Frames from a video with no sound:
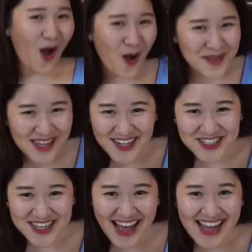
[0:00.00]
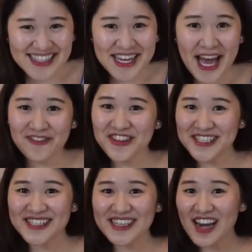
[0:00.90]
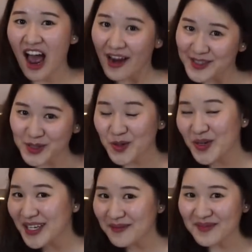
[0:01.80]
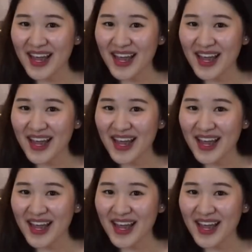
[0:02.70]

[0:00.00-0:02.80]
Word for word: Oh my gosh, you guys, have you seen Ice Cream?